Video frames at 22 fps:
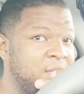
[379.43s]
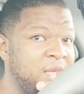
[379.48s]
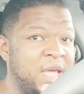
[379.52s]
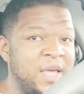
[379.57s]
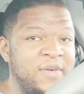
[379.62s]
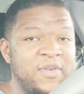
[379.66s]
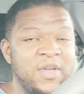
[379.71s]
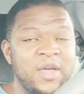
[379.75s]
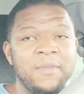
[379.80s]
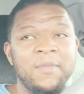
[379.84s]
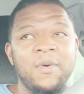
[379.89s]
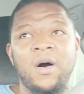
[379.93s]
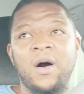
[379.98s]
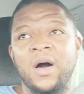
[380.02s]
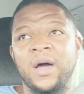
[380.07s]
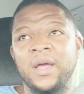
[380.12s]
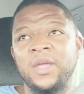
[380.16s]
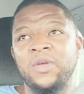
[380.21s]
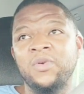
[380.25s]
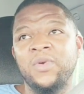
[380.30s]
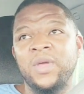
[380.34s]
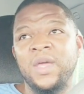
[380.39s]
Give him
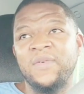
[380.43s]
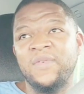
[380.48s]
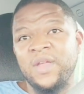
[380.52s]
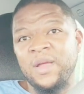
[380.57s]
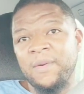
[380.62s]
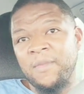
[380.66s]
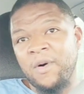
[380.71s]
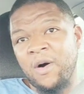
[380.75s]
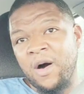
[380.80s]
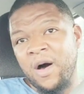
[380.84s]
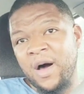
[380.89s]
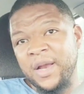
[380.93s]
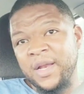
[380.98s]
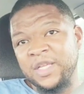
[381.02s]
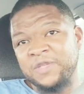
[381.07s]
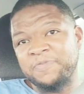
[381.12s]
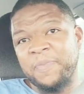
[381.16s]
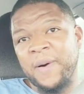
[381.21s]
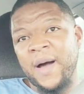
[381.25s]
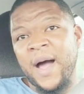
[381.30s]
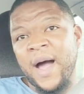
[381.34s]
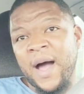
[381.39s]
all you give him all
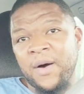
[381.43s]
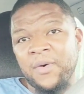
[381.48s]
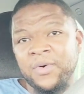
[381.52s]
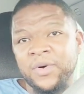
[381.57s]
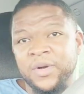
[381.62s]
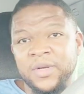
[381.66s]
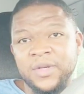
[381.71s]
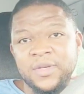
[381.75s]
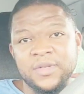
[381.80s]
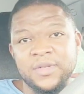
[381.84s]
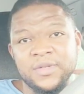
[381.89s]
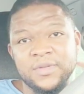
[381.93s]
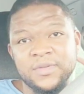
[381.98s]
this power.